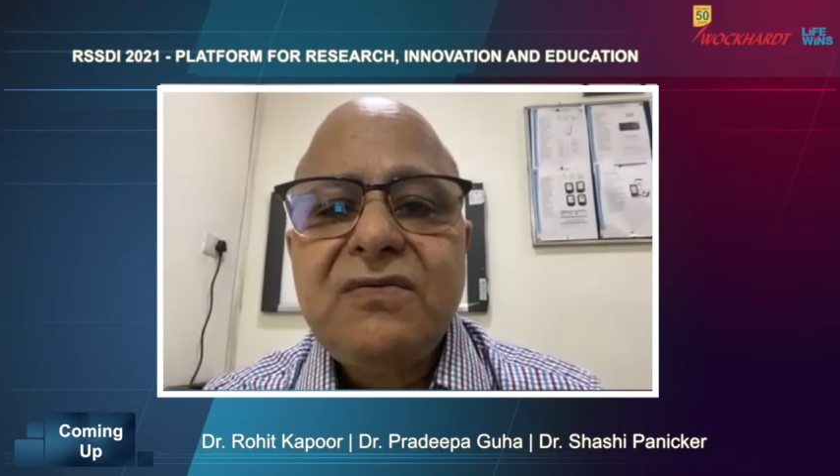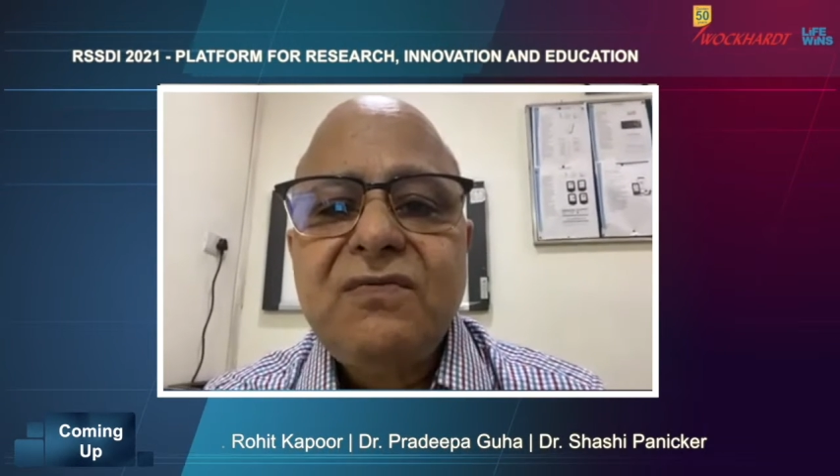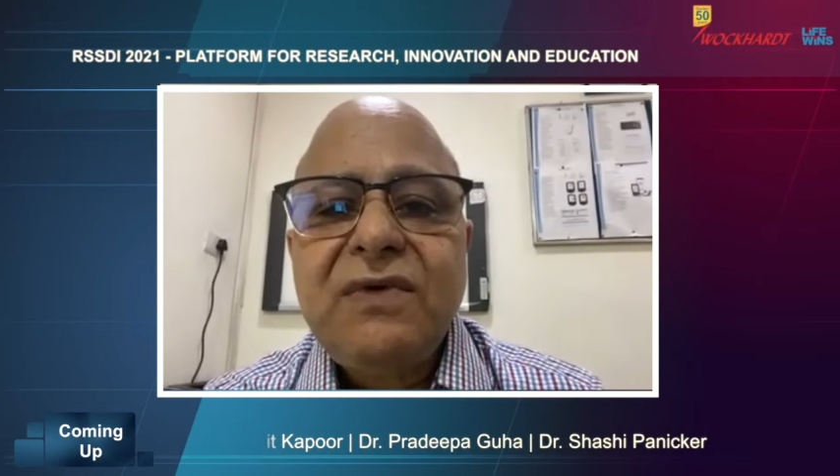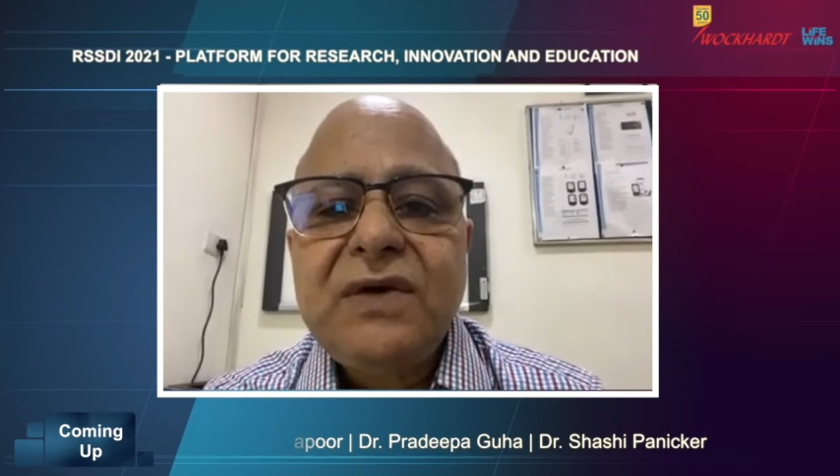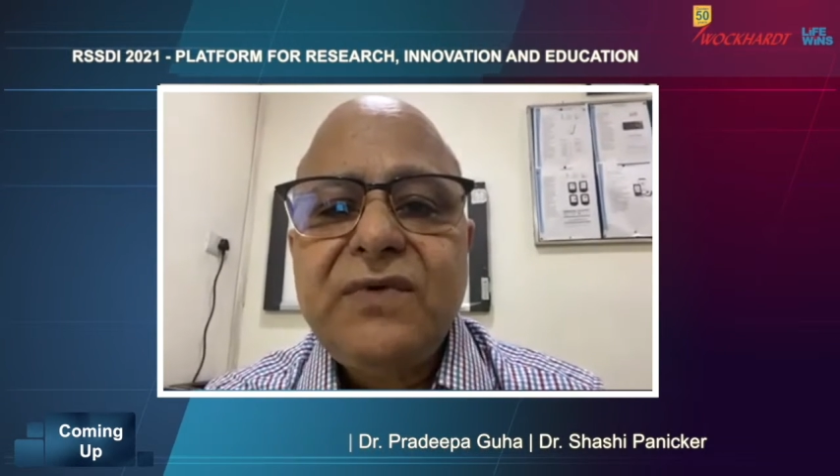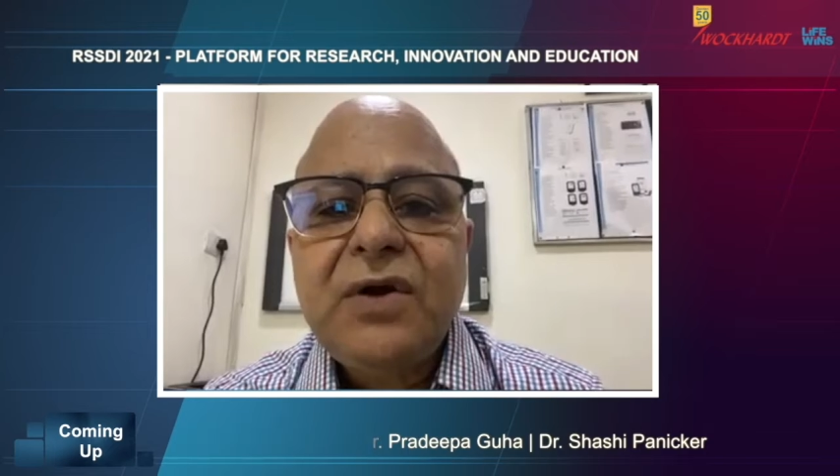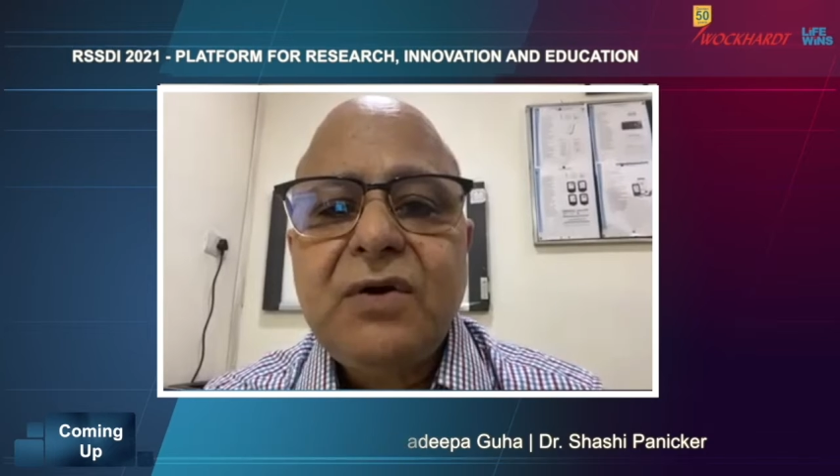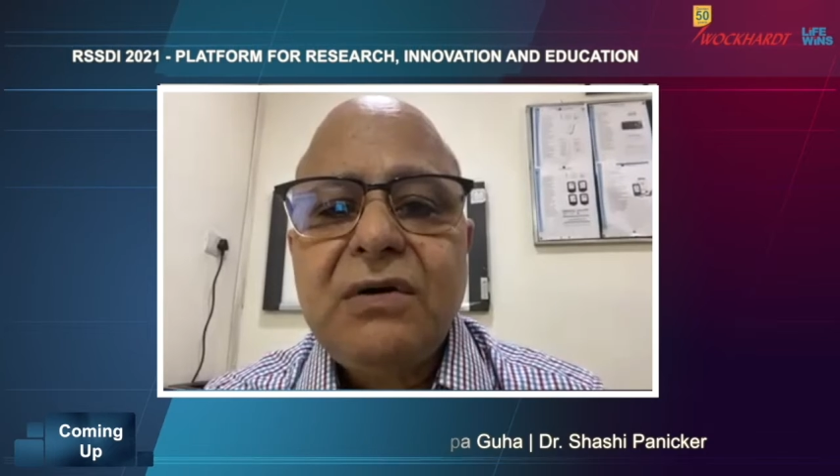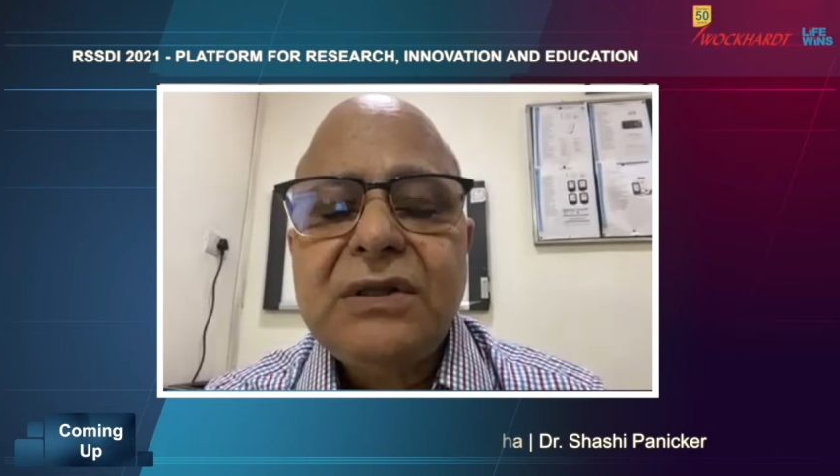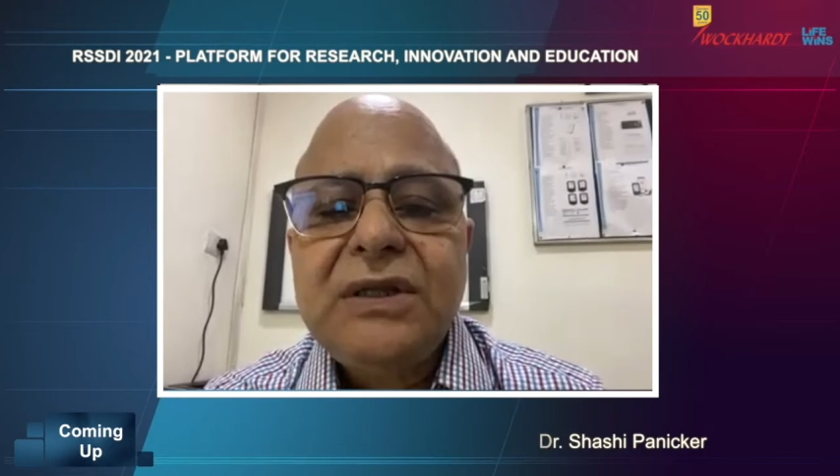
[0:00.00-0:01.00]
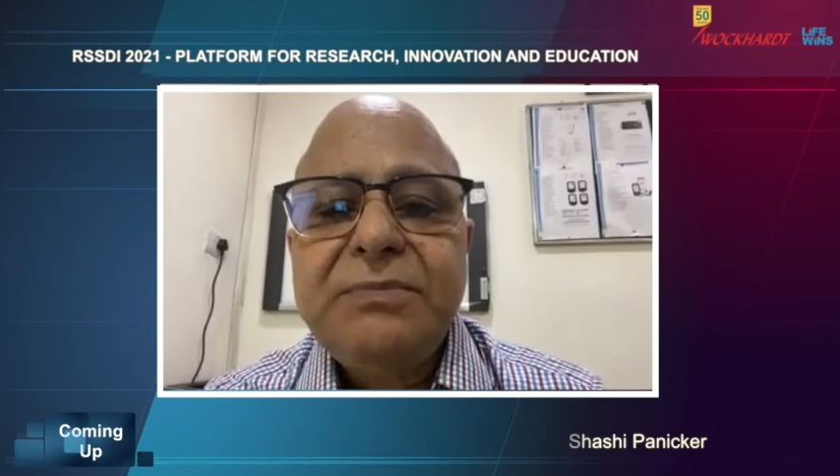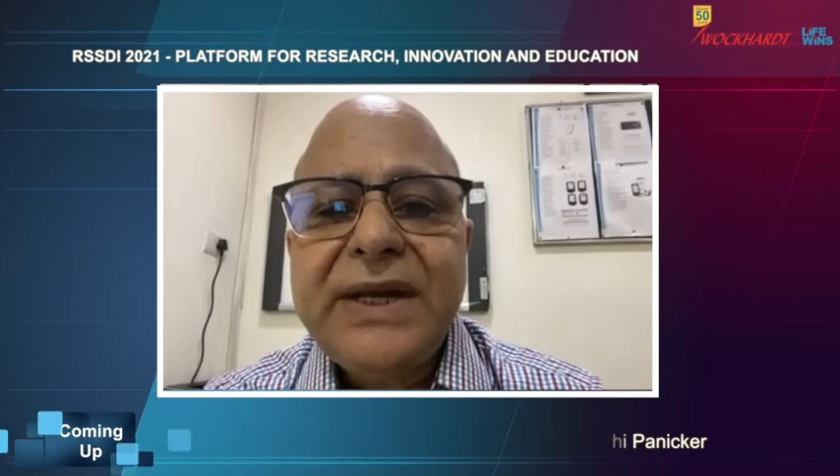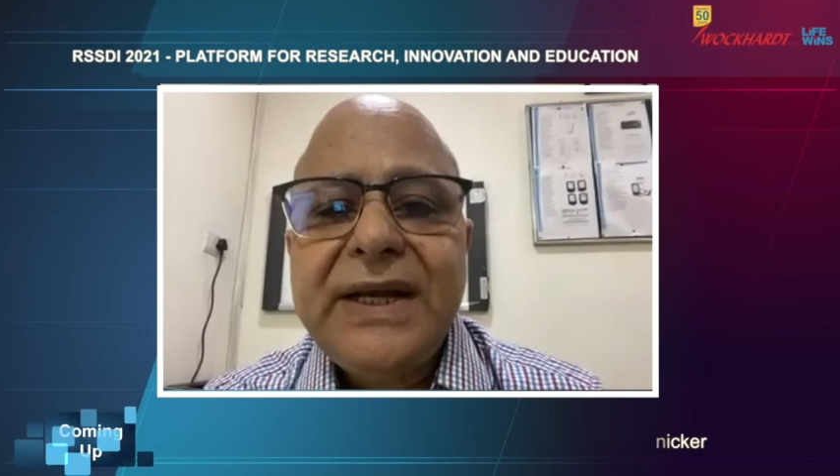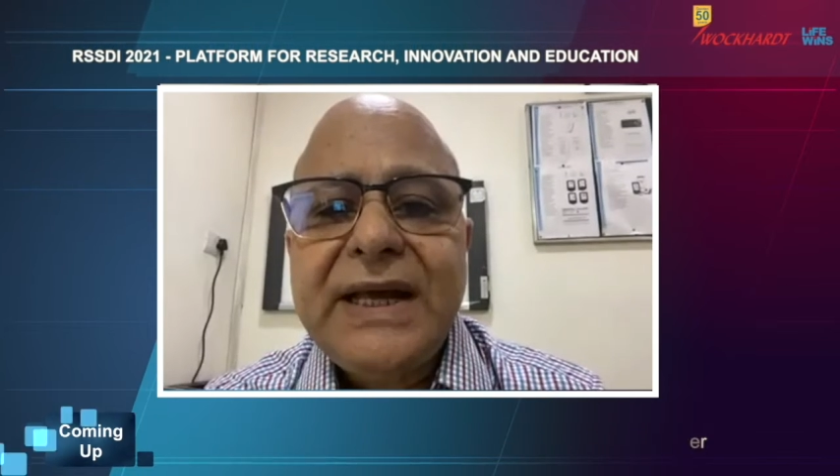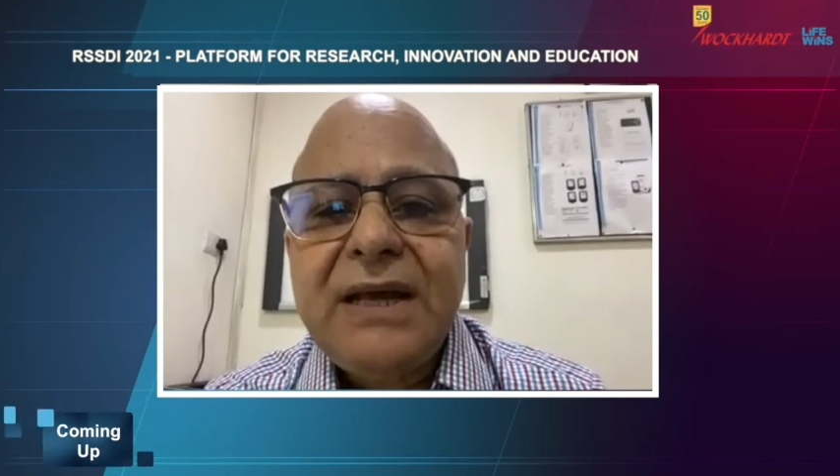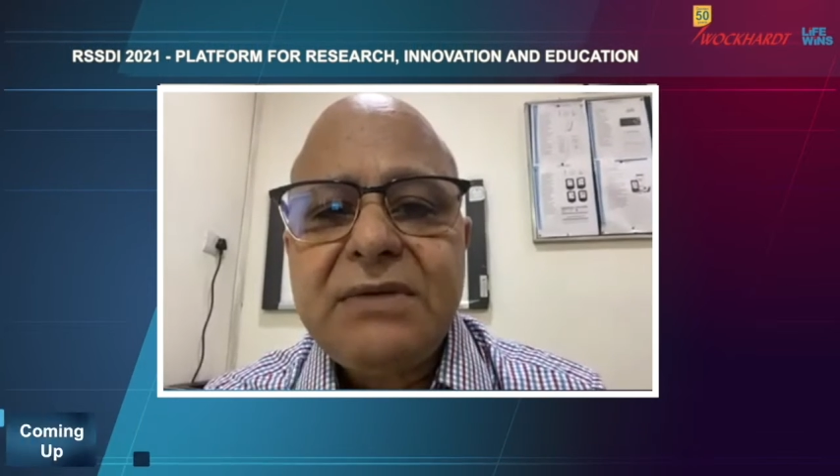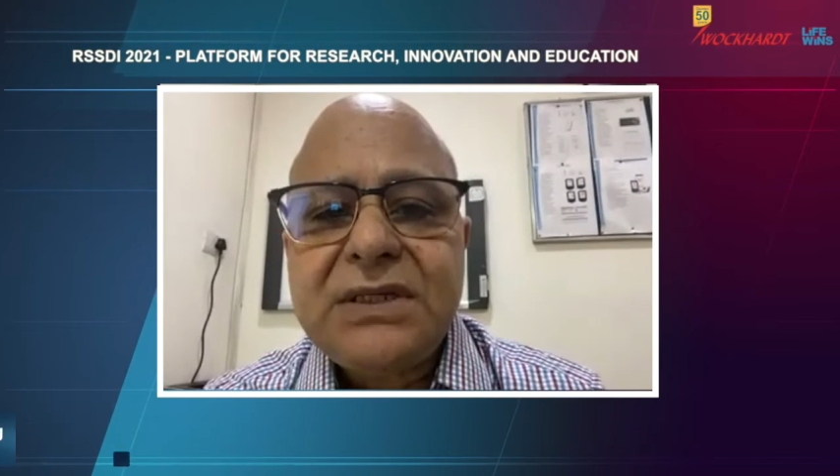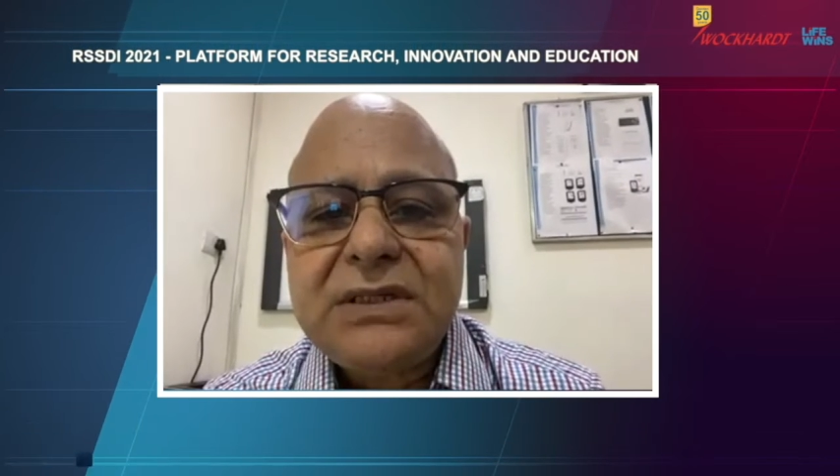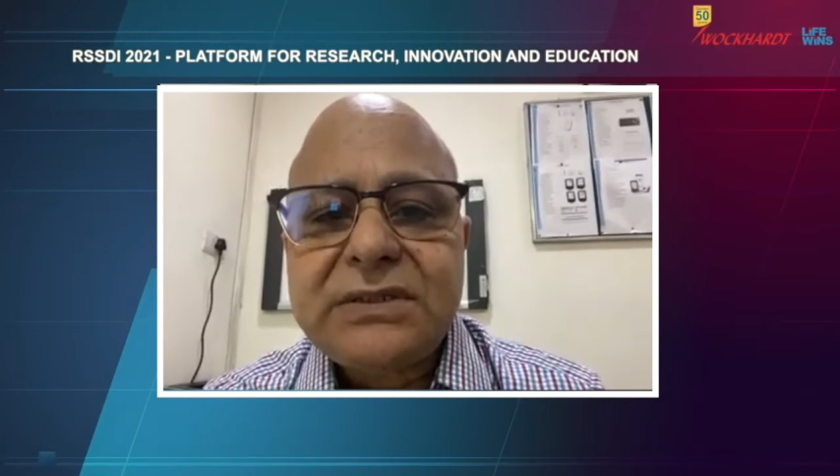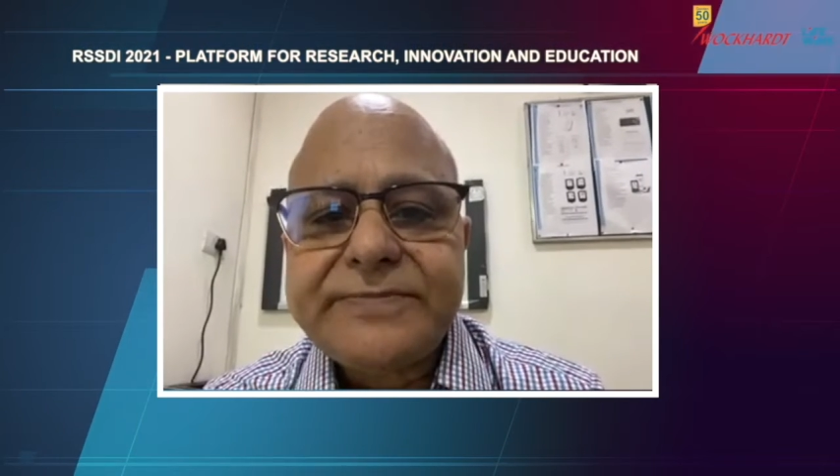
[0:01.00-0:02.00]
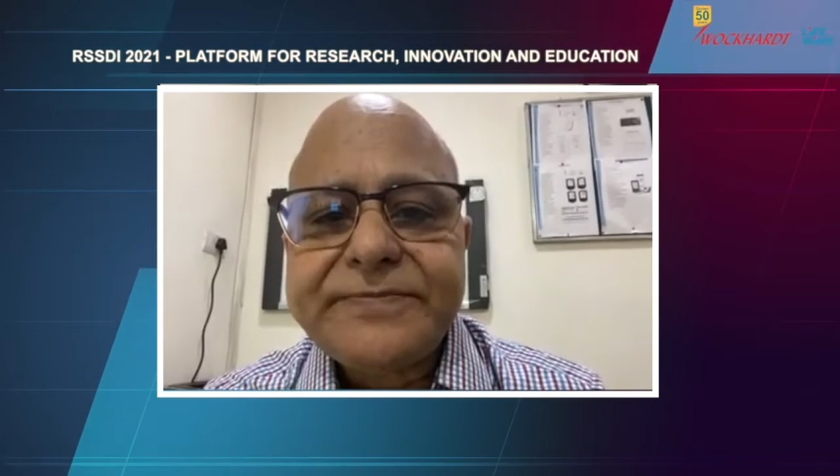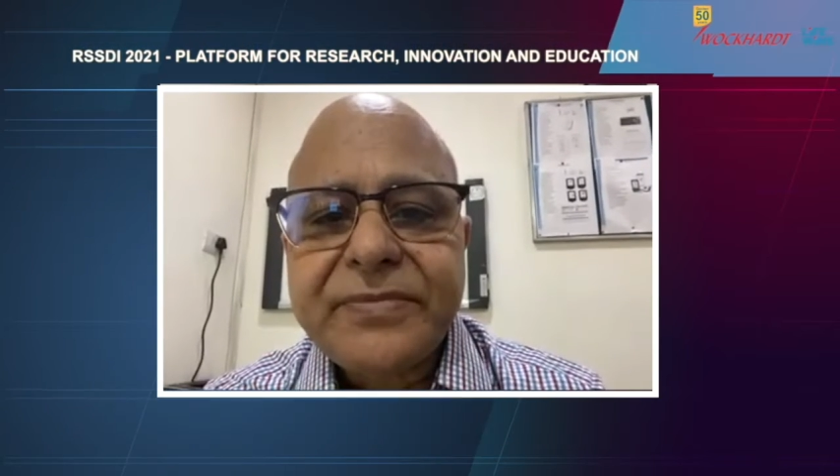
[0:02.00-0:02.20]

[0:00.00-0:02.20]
what we call the pre-diabetes.